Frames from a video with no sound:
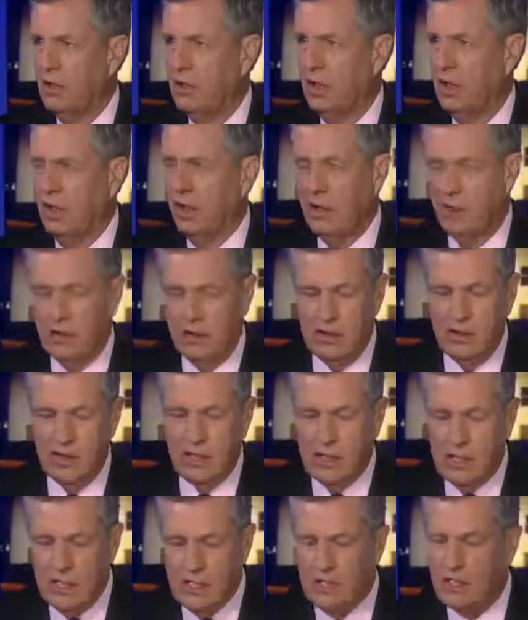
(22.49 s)

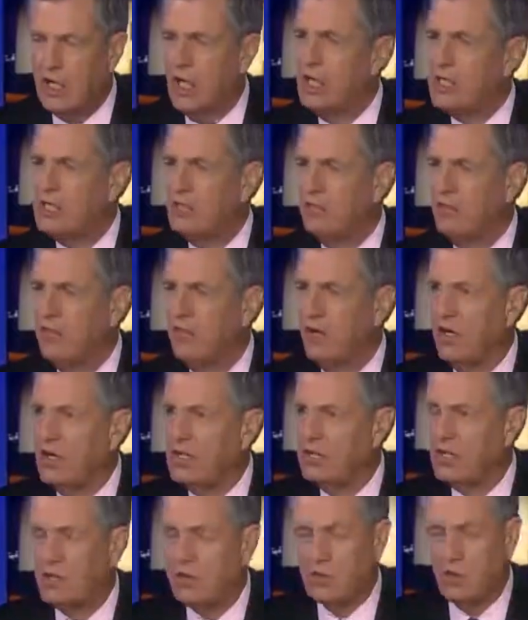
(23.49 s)
And these kinds of
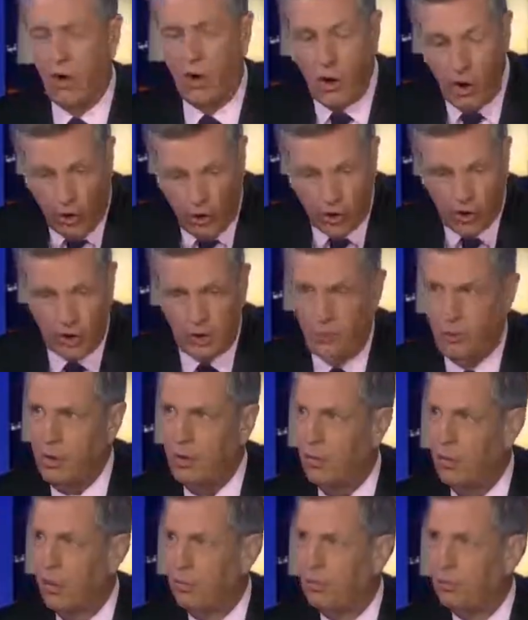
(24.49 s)
events are arguably
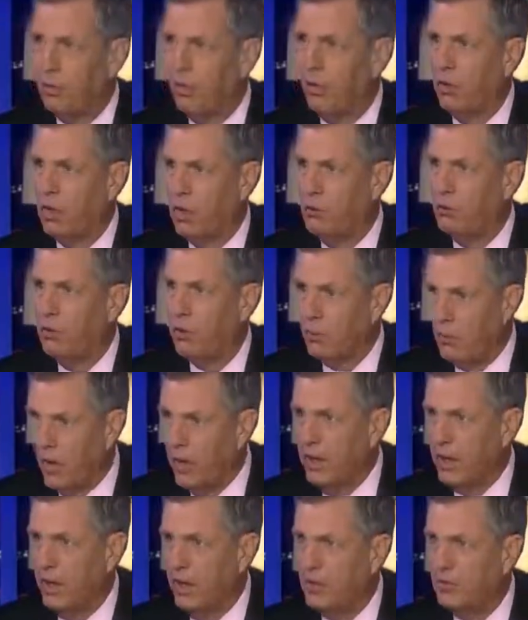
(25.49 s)
what brought him to the
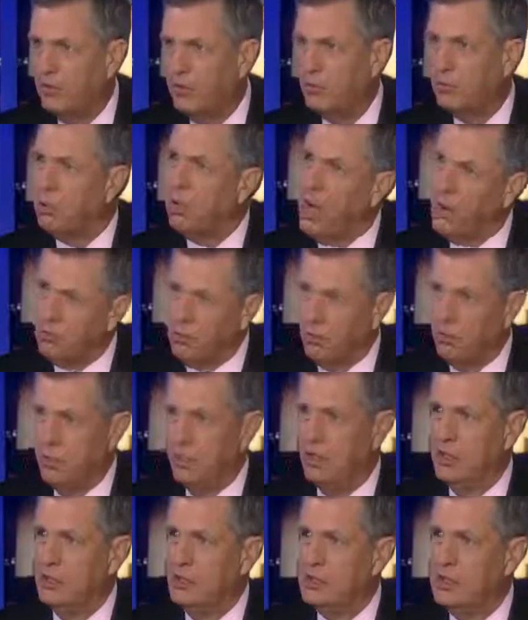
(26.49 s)
White House. The problem yes.
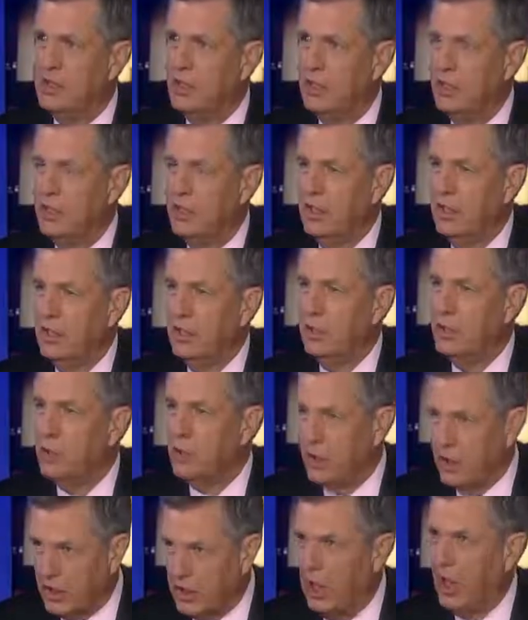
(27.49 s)
is that you
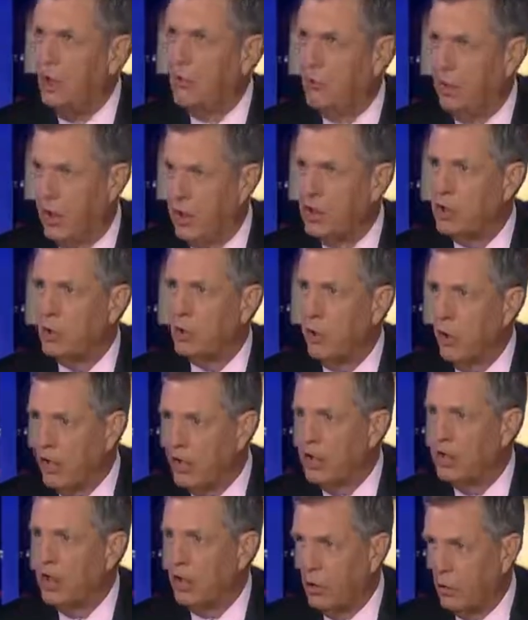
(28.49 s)
can campaign your
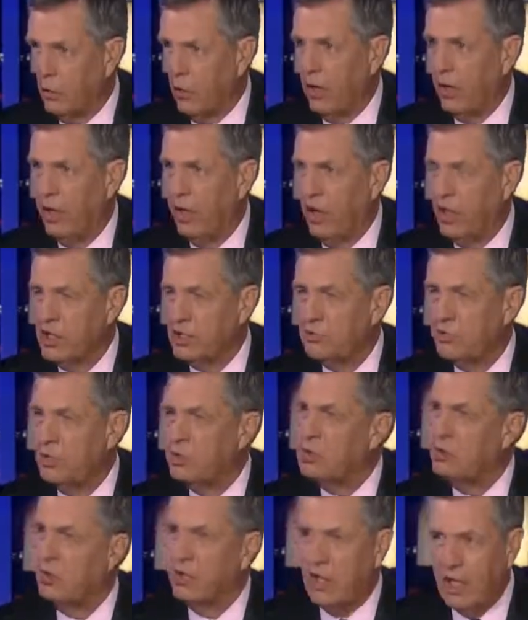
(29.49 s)
way into the White House,
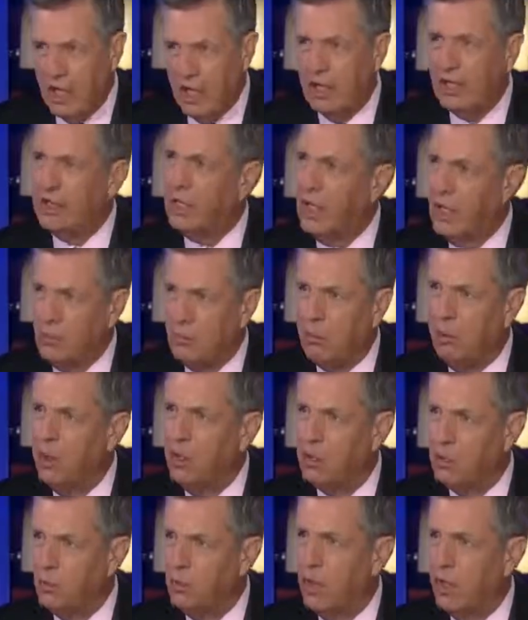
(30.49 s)
but you can't
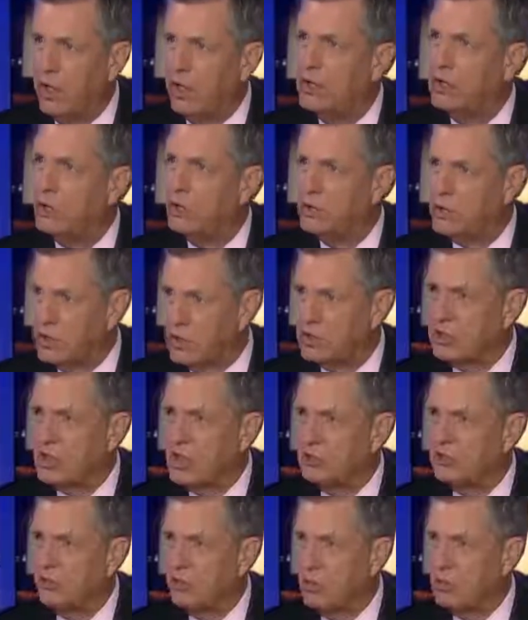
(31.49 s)
campaign your way into a
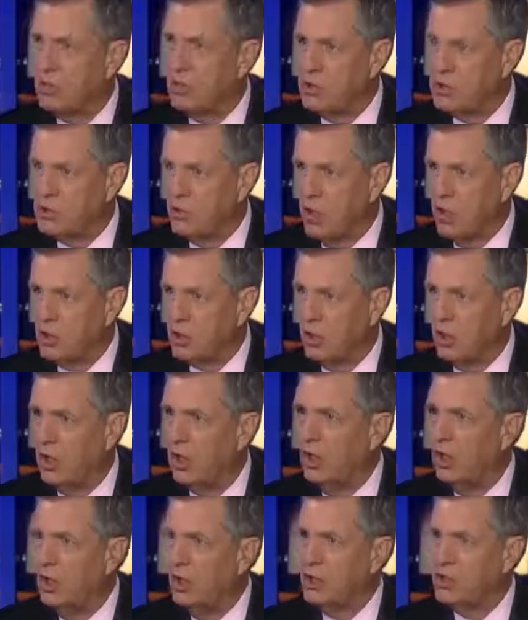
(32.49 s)
successful administration.
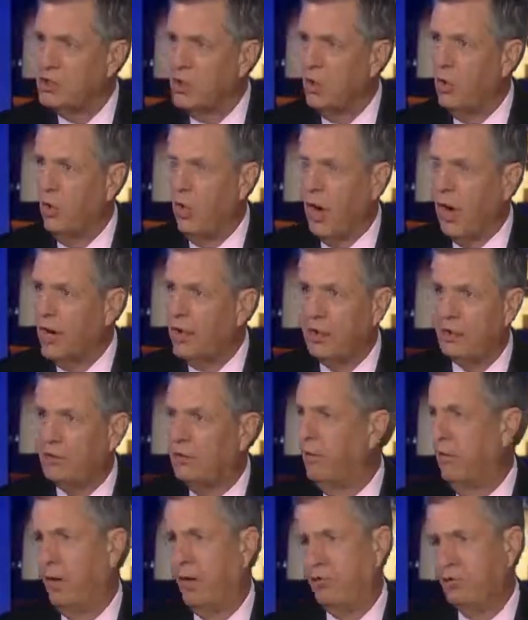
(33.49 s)
So I
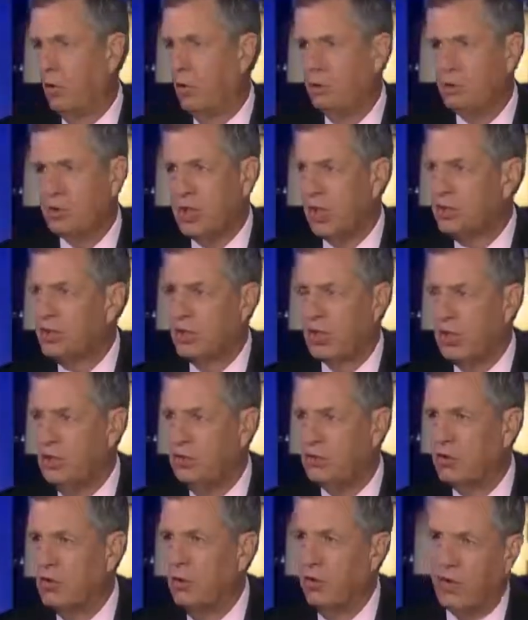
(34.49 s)
have no objection to
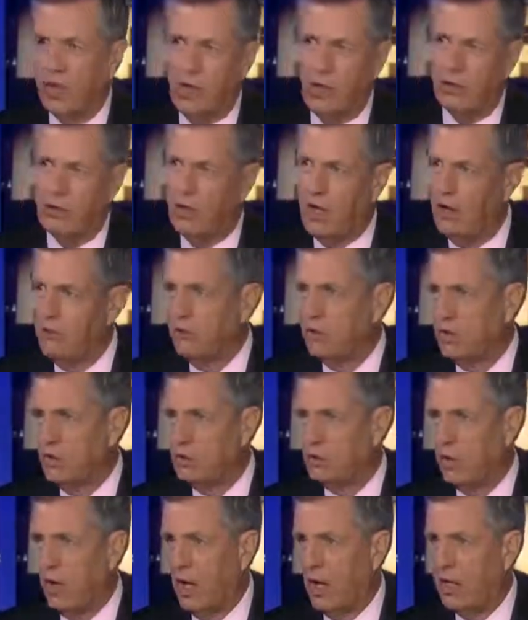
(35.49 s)
his going out and having
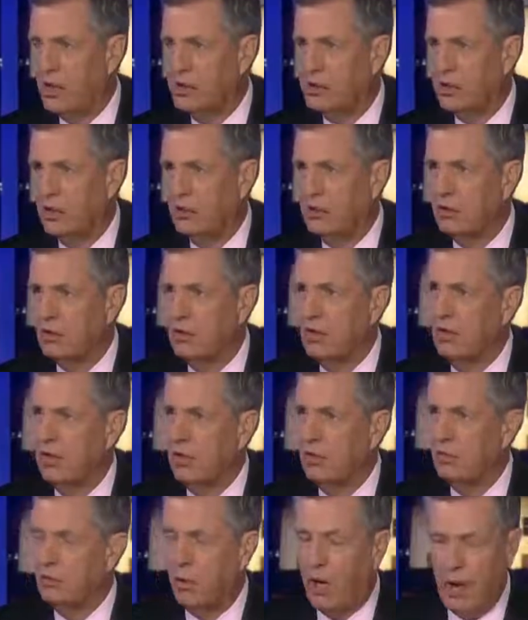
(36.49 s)
these rallies, right. and,
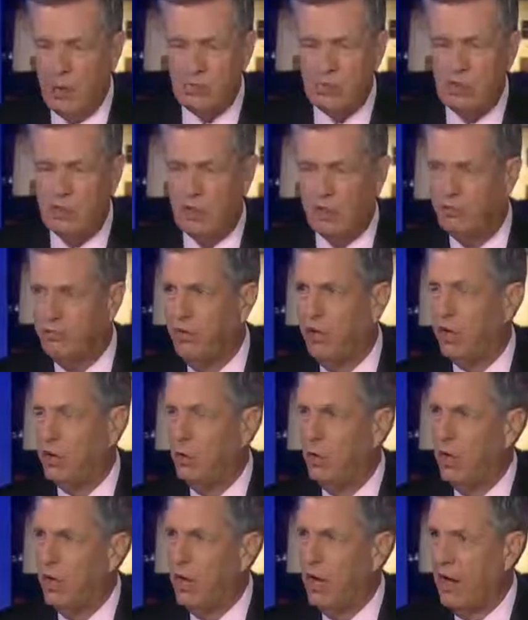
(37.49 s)
and perhaps he can find a
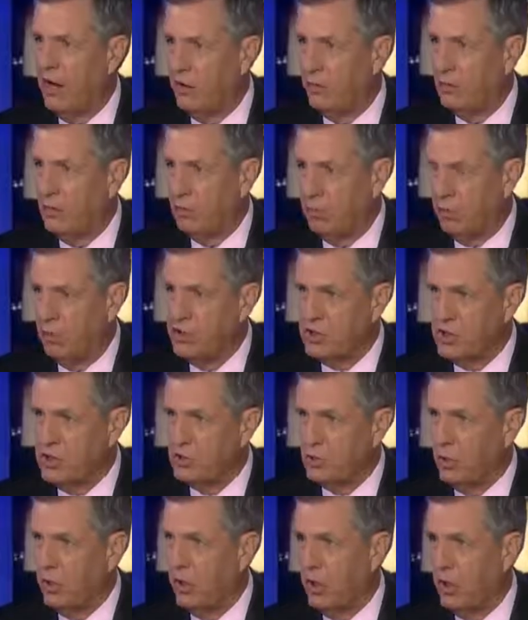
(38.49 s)
way to have them in places
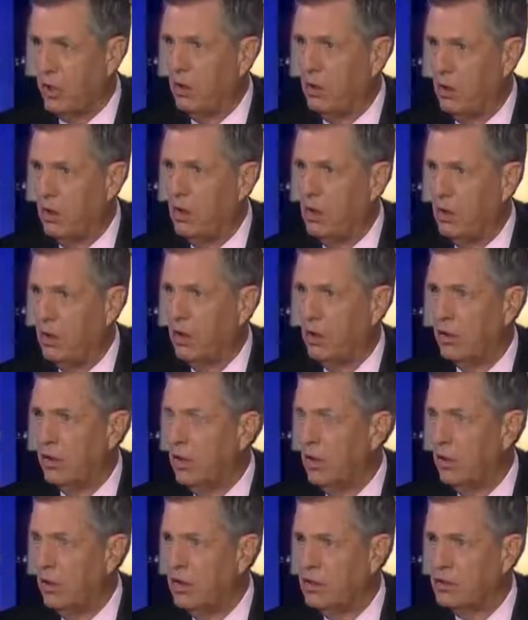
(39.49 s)
where, you
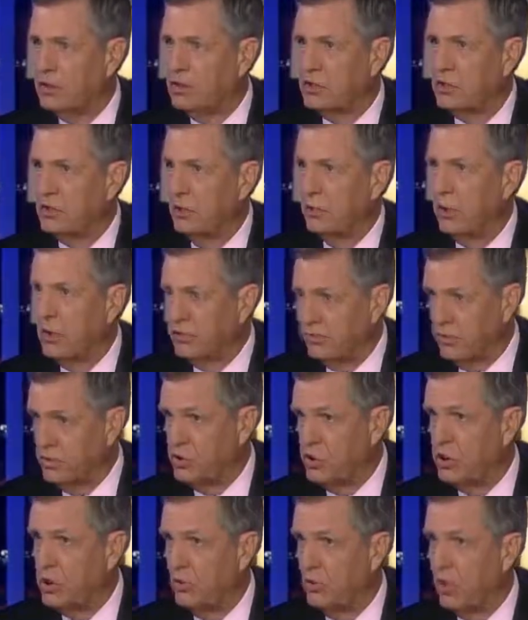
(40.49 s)
know, as West
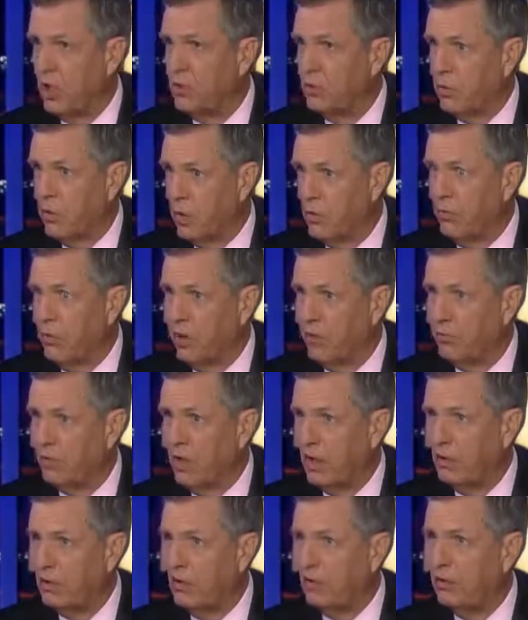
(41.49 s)
Virginia might have, where he might have
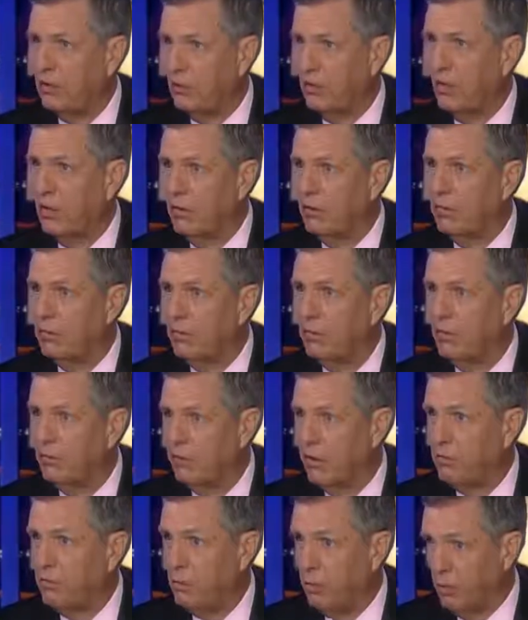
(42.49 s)
gotten a, a
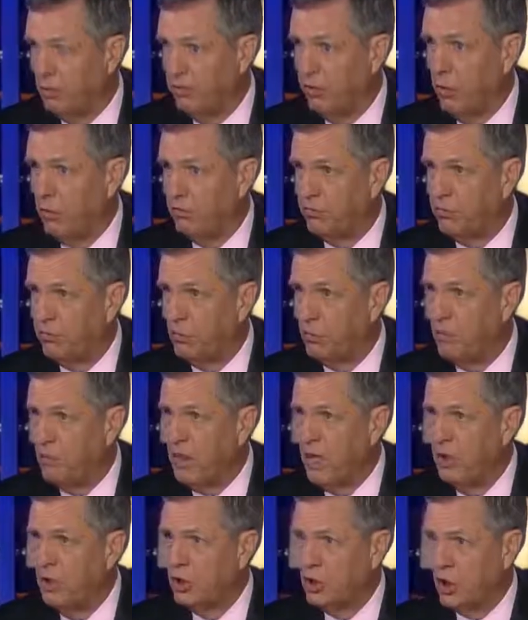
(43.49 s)
favorable vote from
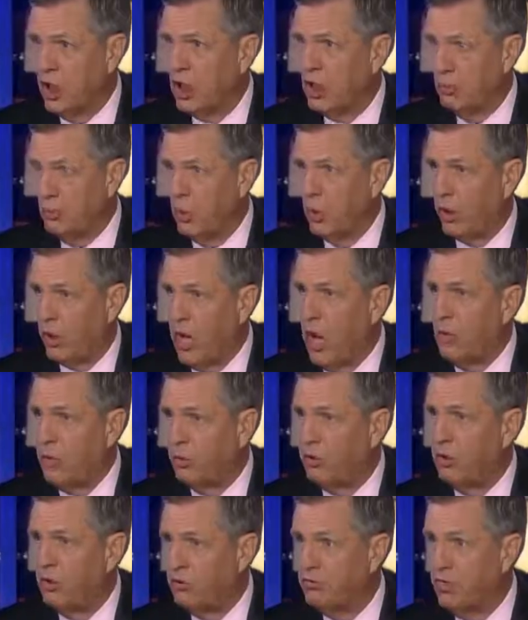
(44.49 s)
Shelley Moore
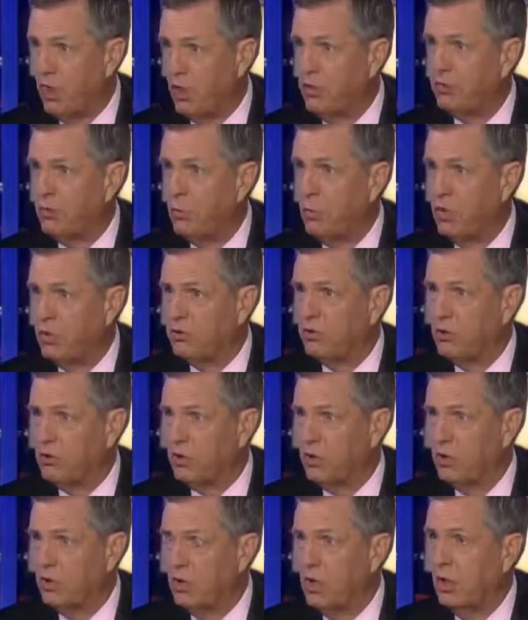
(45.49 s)
Capito, senator from West
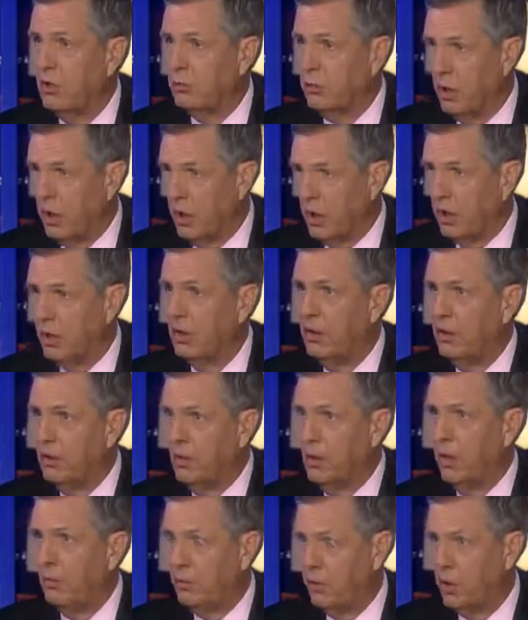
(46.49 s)
Virginia, by
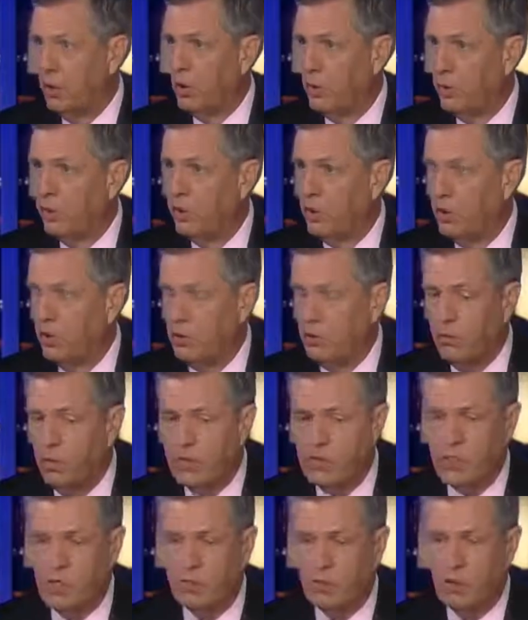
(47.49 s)
appearing with her and the
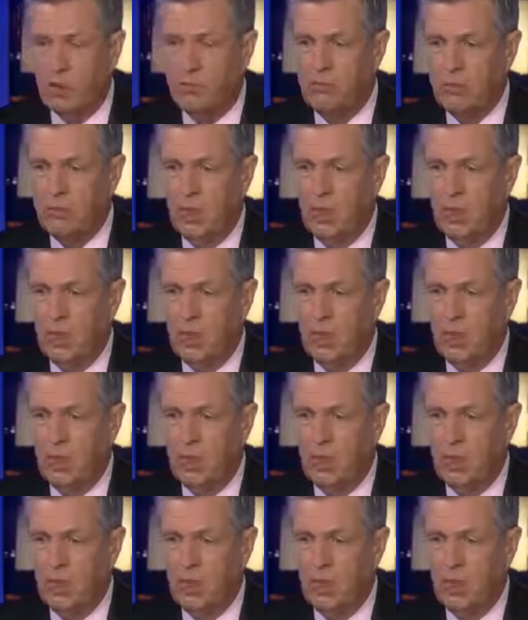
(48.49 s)
rest of it.